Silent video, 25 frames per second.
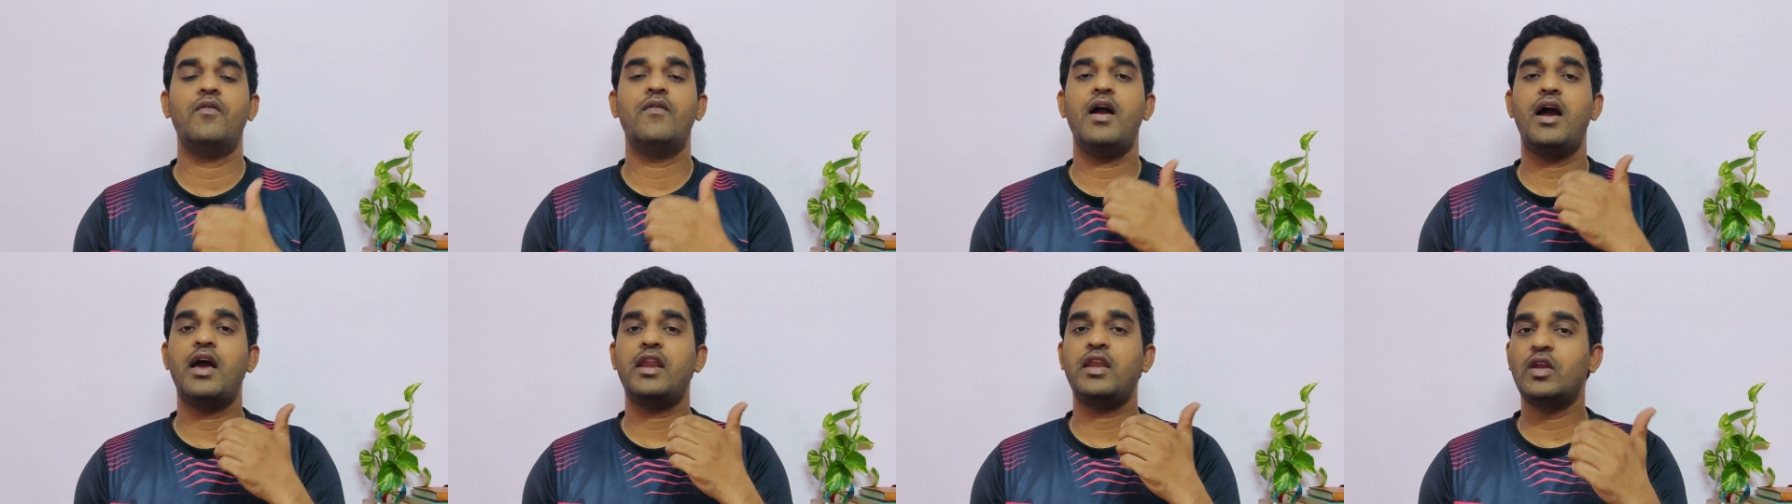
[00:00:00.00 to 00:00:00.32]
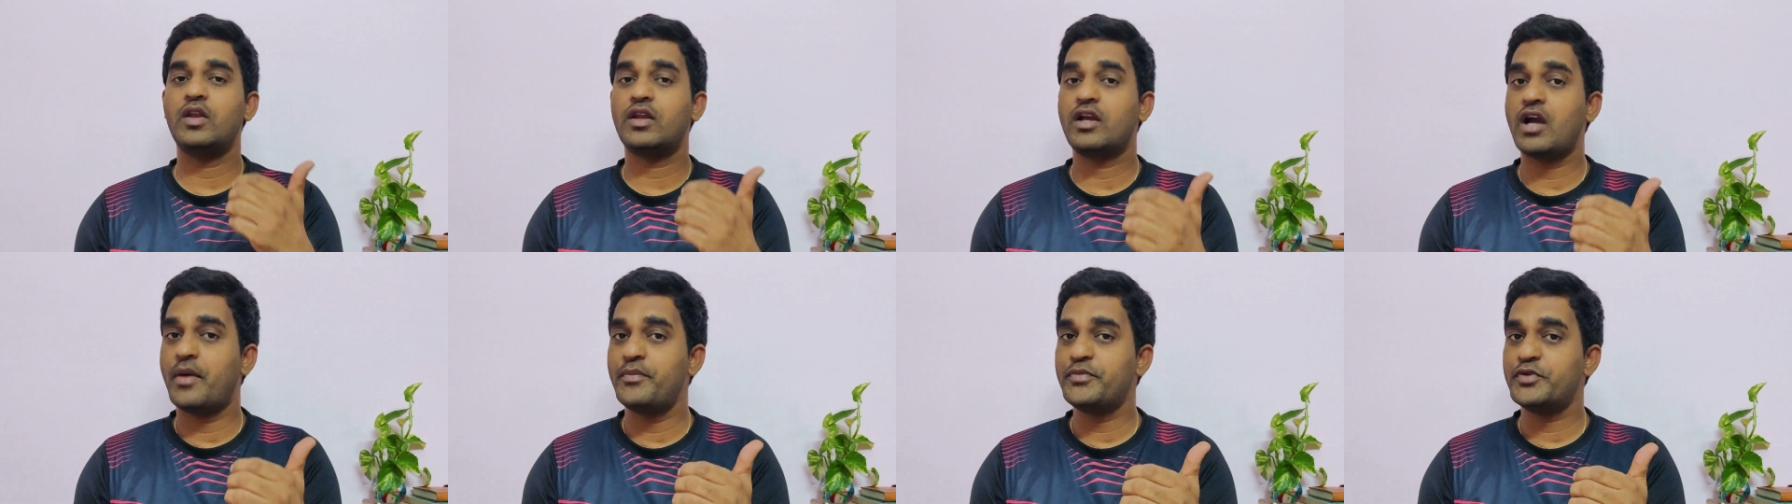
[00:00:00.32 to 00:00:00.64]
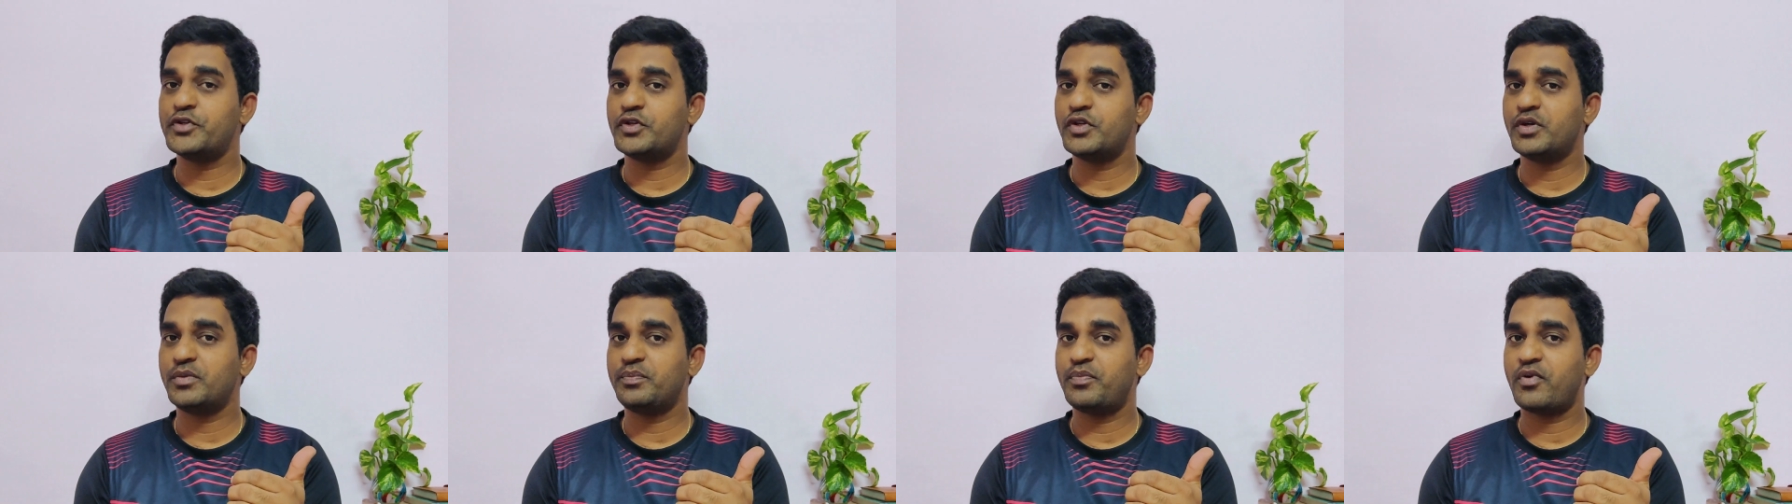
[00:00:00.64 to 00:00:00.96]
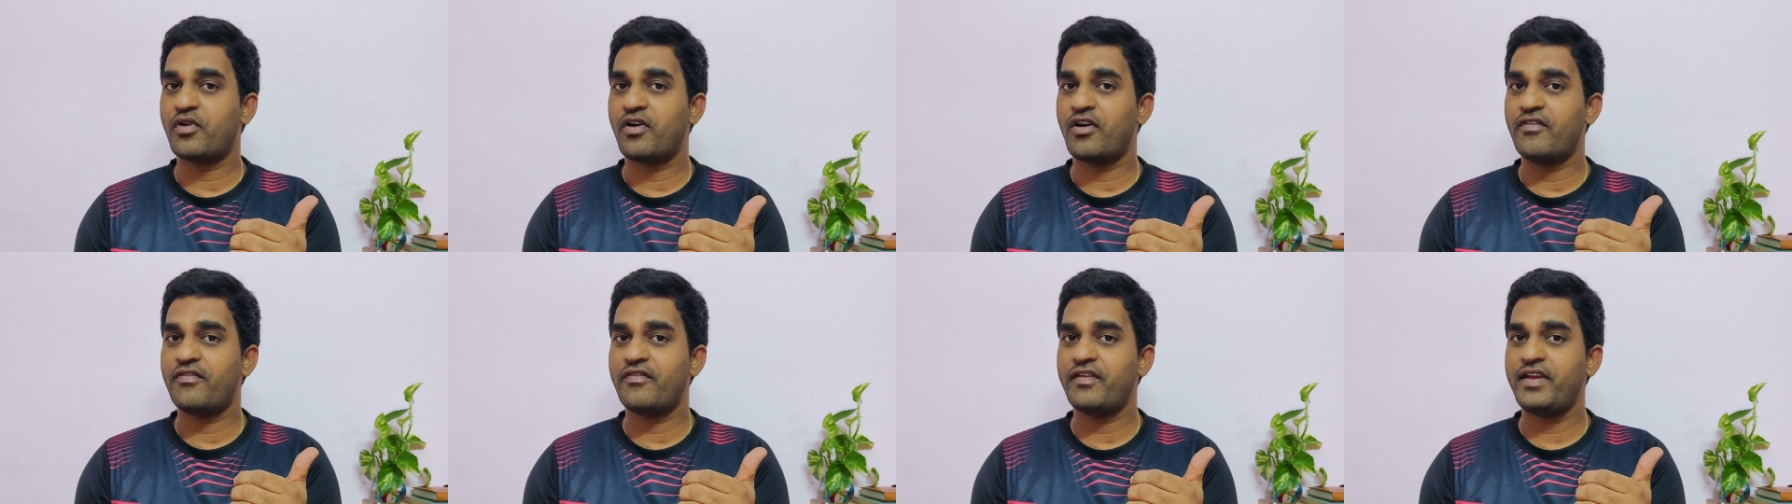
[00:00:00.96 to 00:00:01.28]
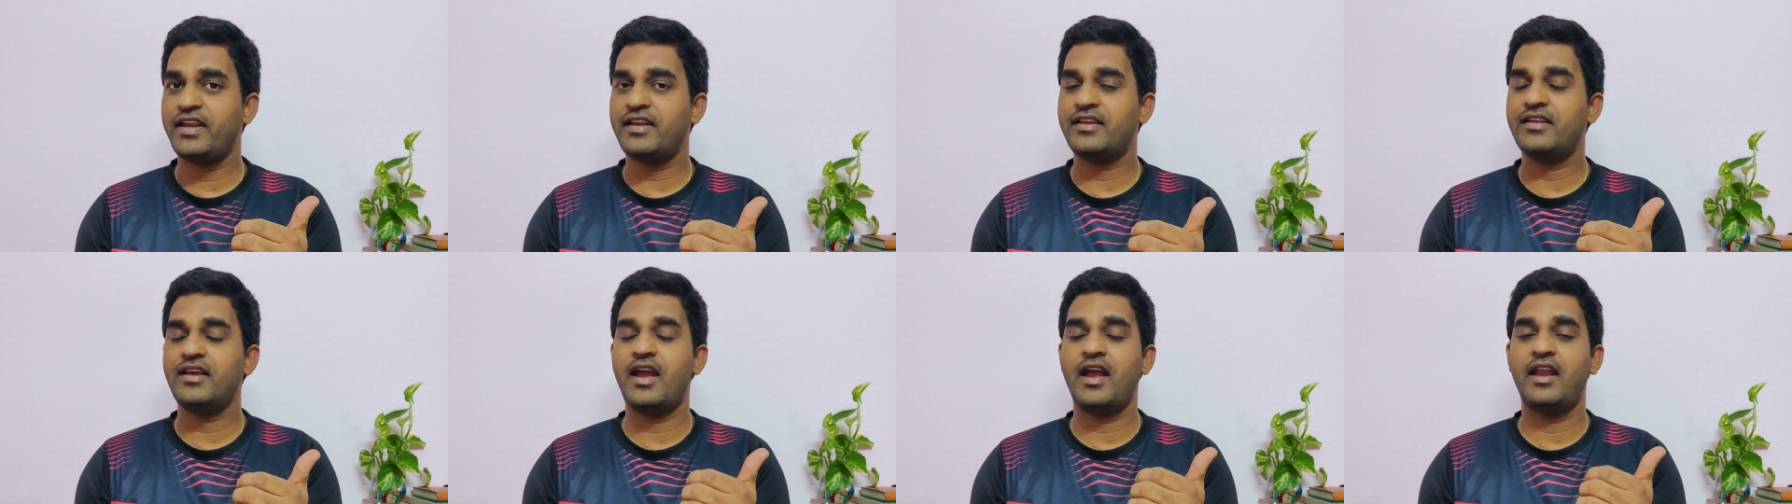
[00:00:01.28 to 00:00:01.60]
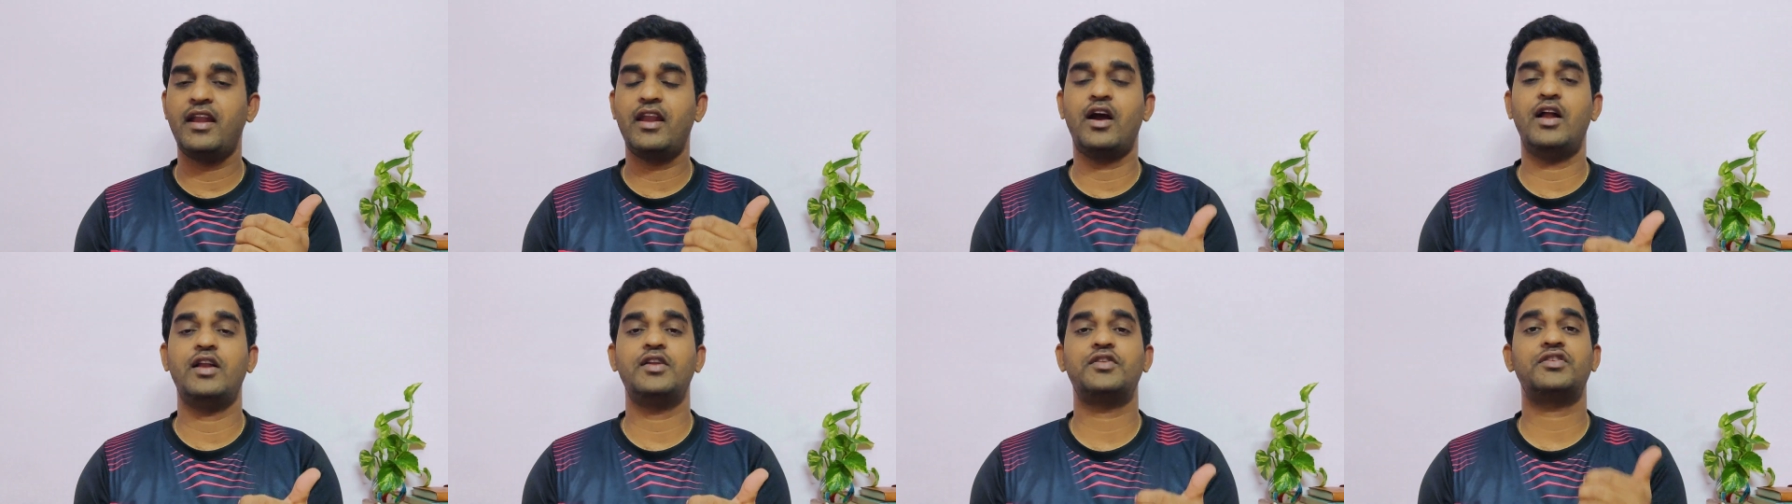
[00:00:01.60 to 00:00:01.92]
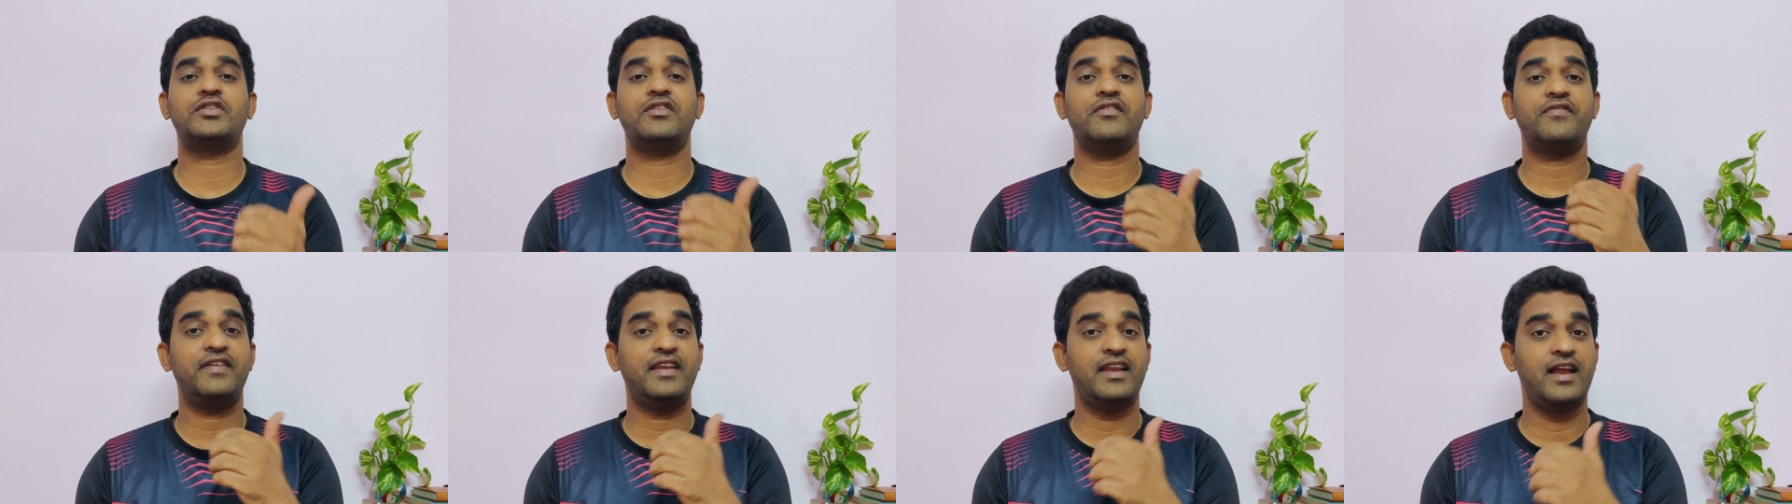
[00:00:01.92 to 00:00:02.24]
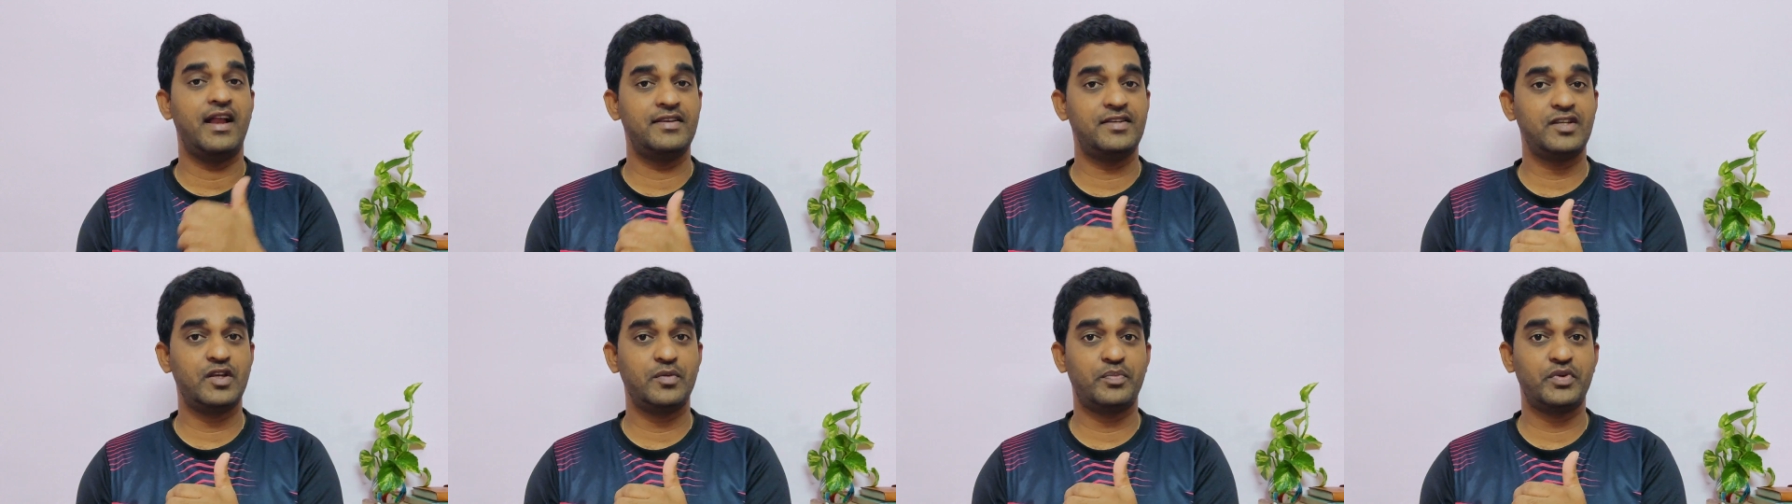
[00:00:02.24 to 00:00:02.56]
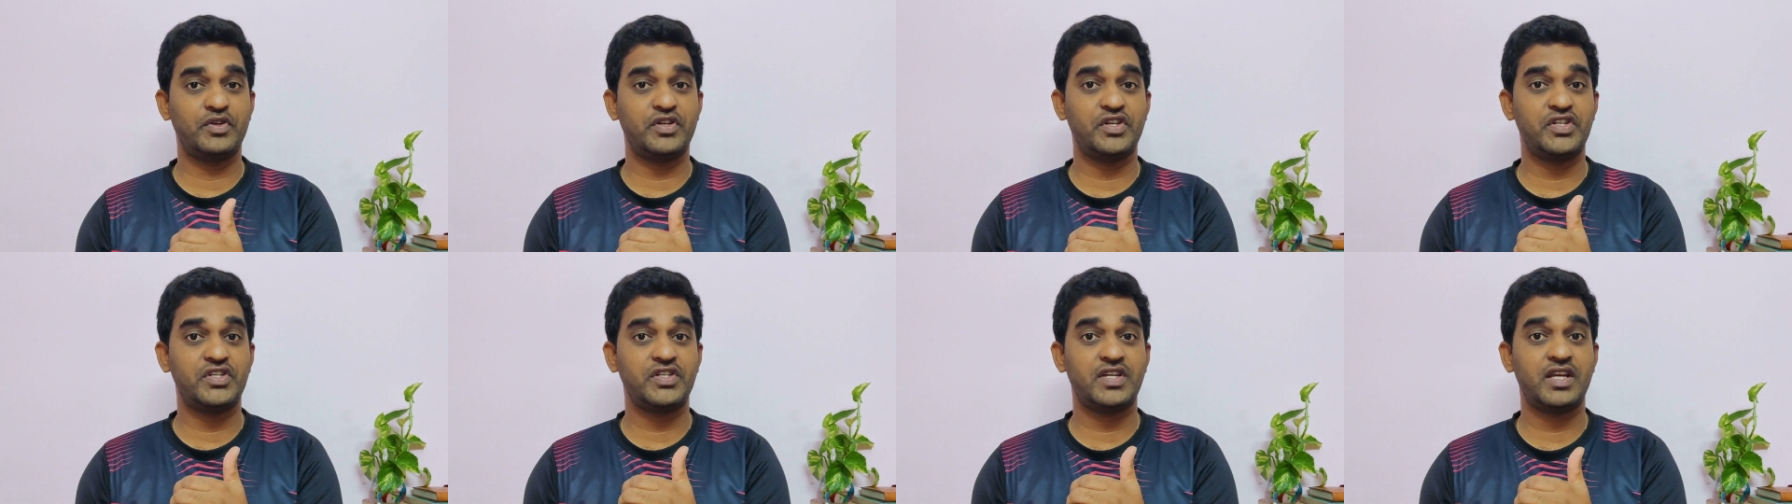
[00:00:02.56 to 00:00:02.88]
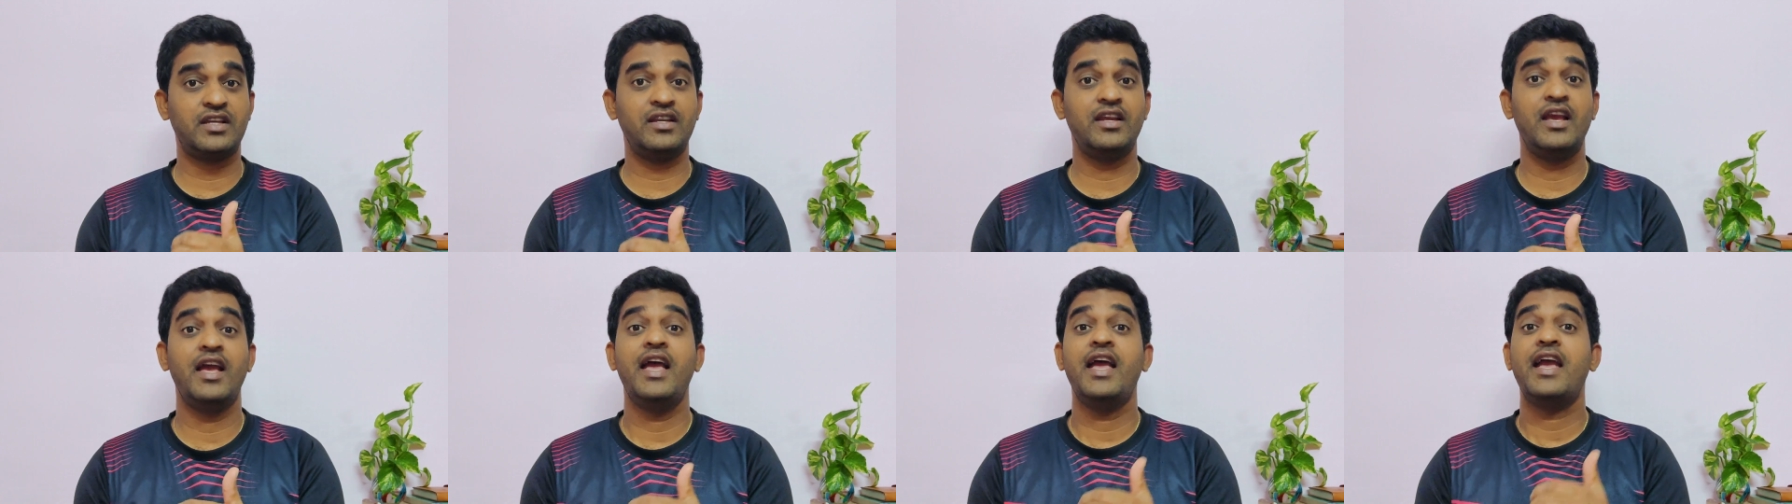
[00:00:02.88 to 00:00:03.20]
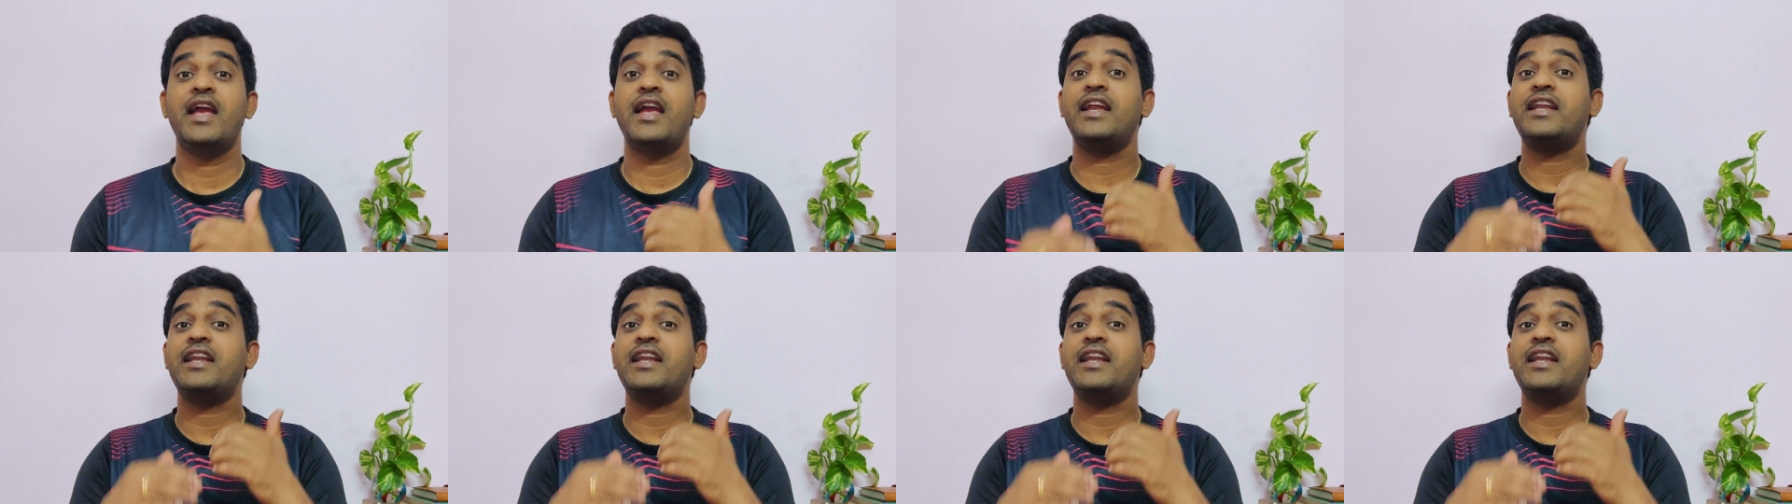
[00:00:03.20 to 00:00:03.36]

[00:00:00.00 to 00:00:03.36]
where you'll come to know profit and also the financial position.